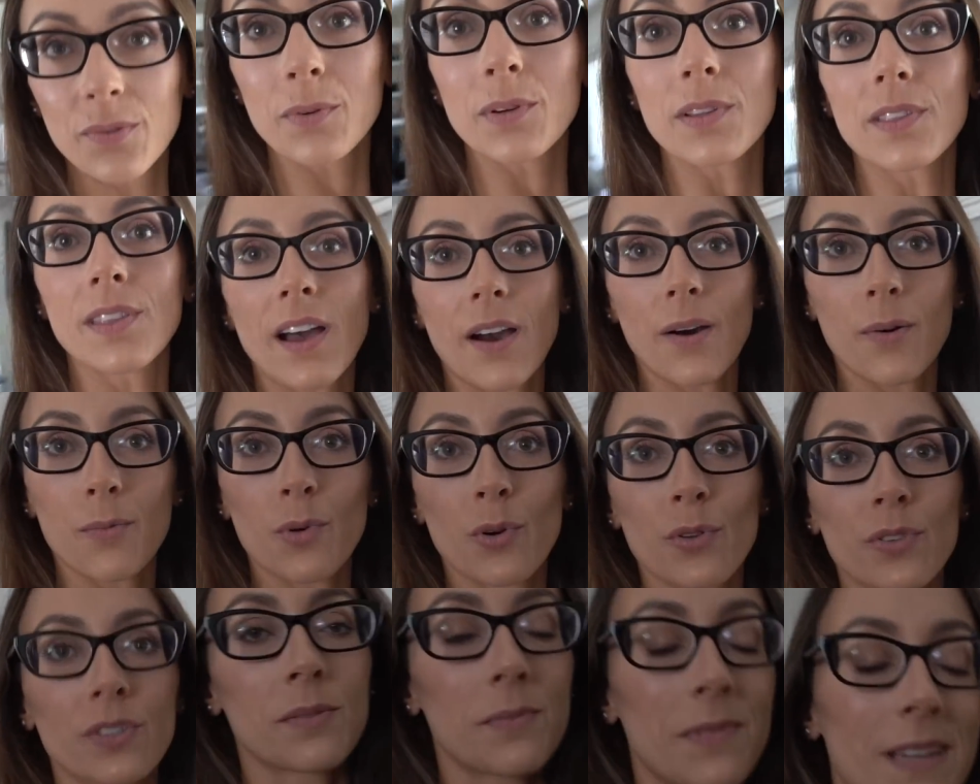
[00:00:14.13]
with how I'm
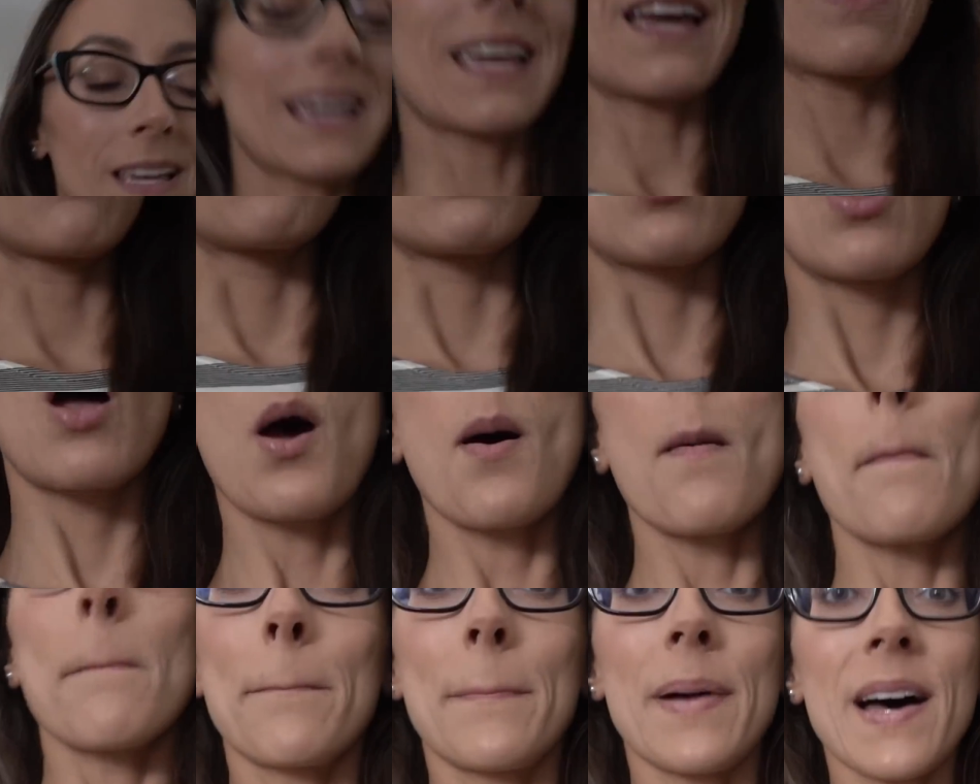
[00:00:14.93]
holding my camera,
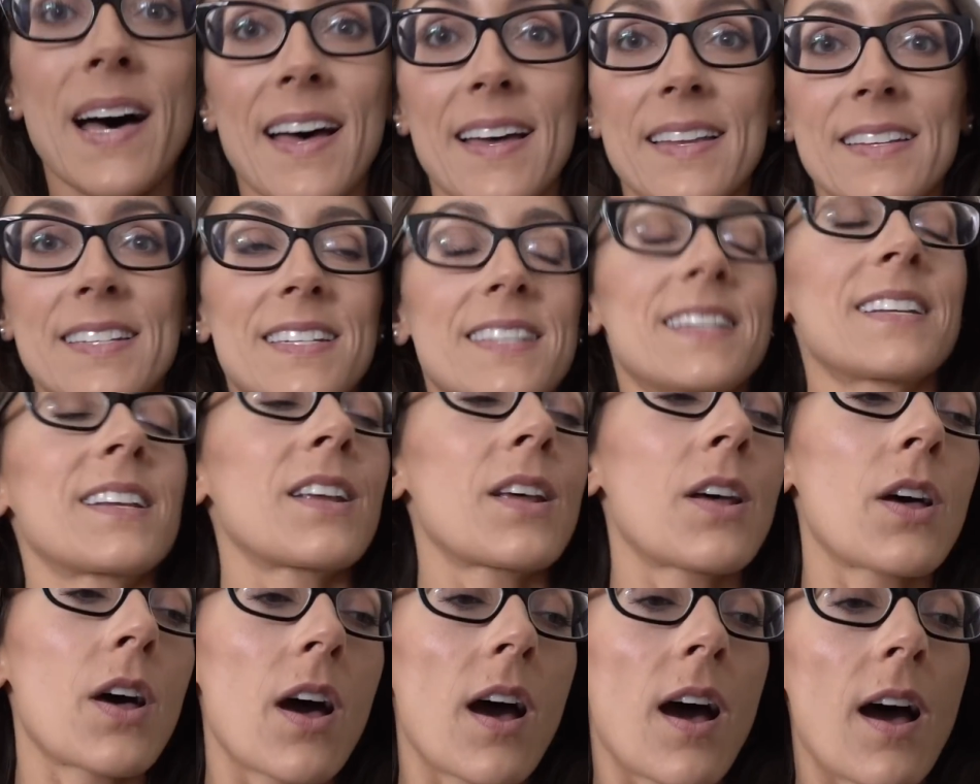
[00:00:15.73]
but
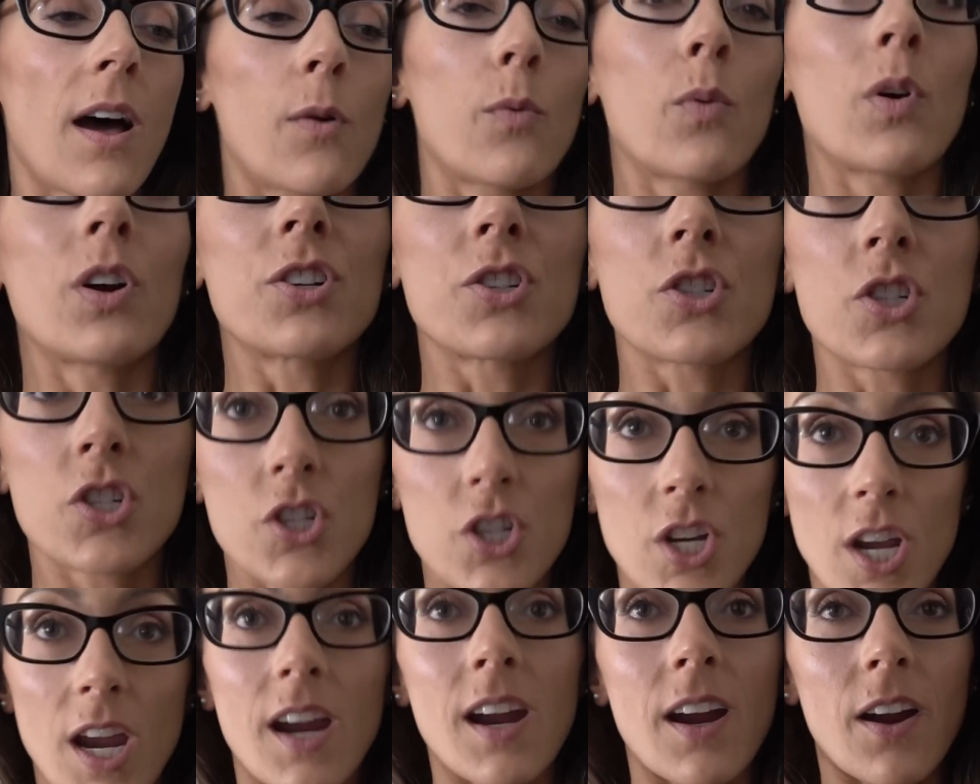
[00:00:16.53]
I want to
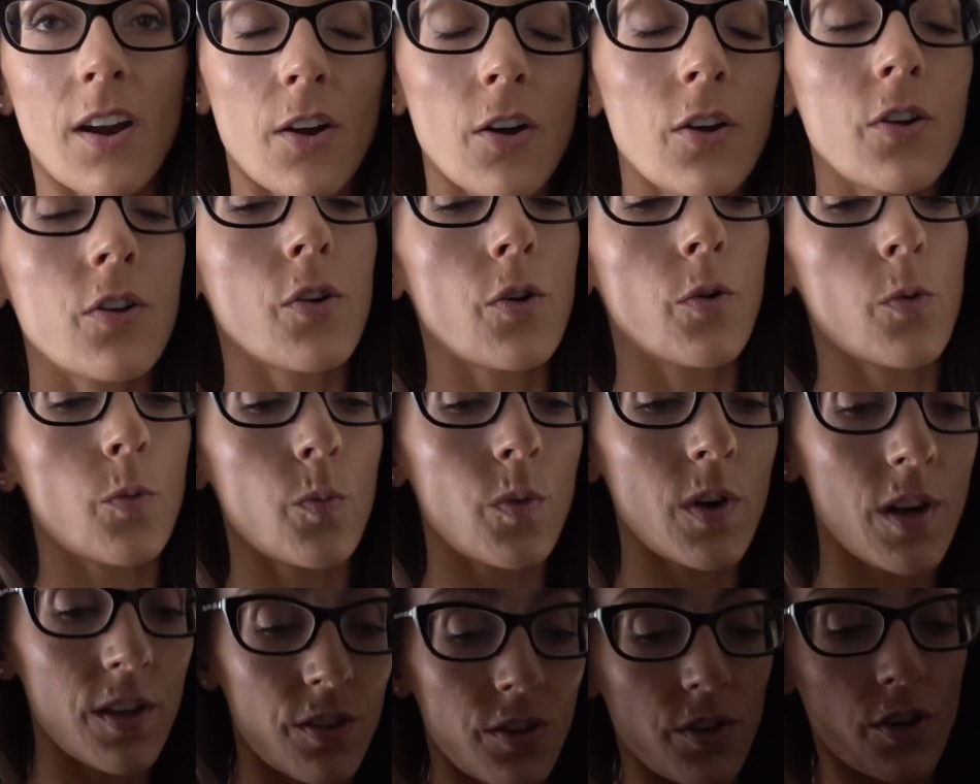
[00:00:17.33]
share
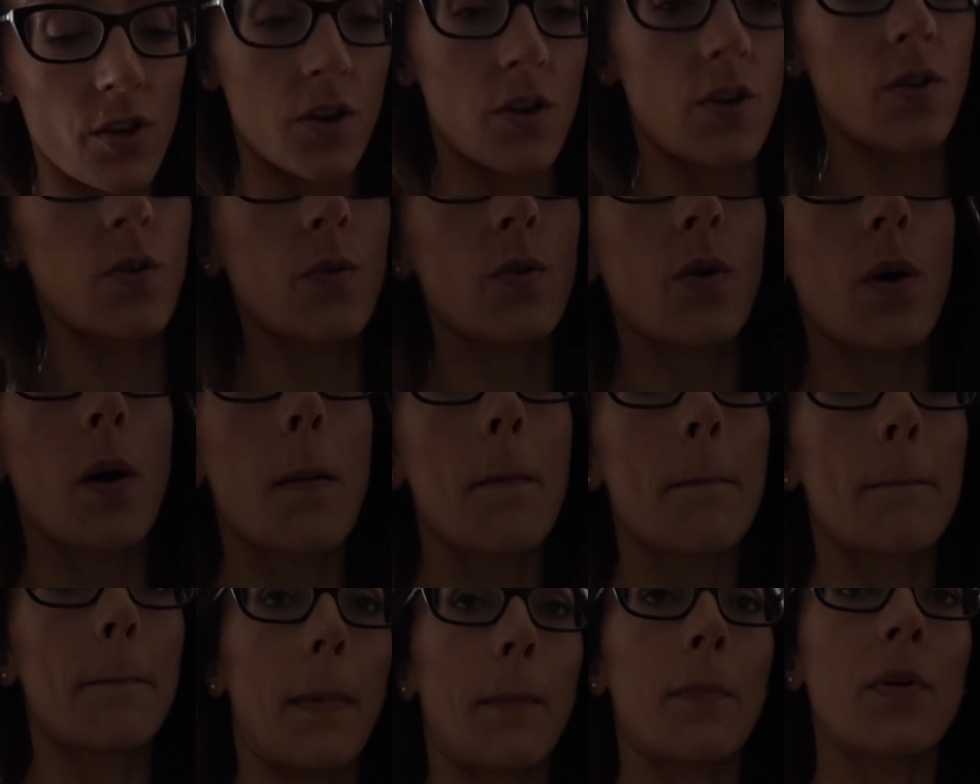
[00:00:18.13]
with you
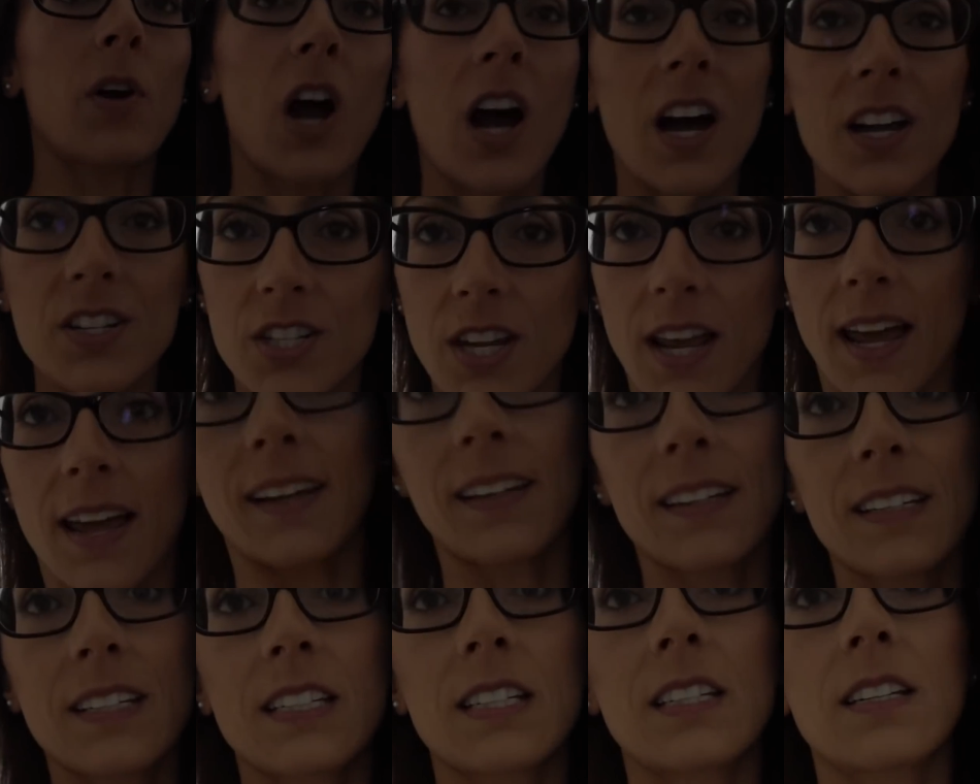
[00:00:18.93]
my
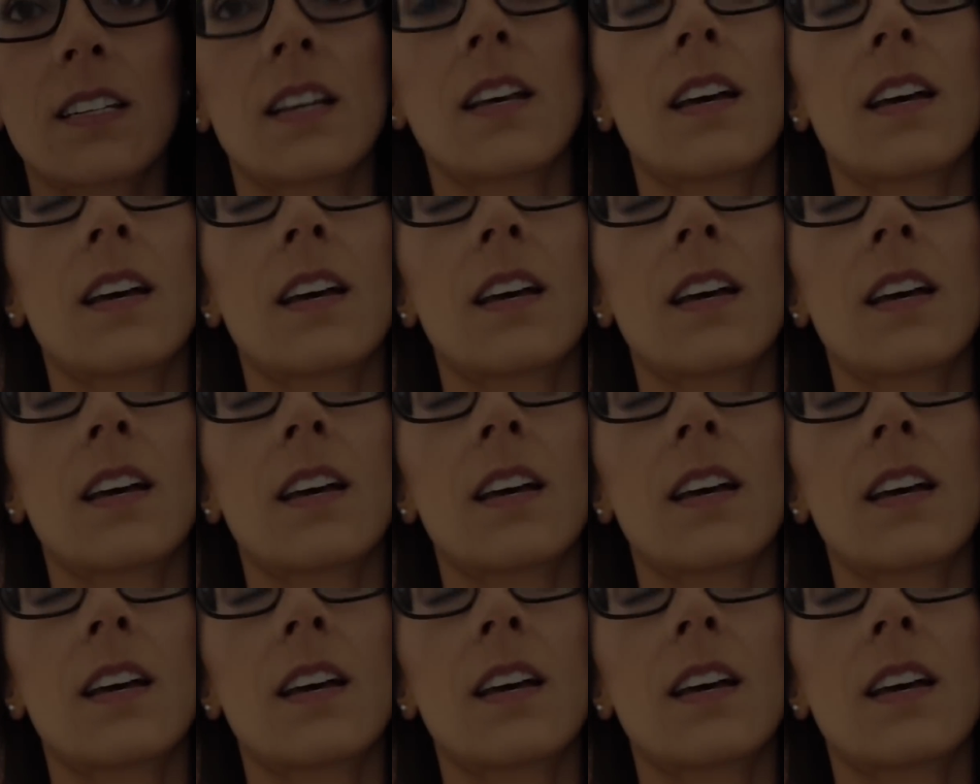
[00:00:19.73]
project.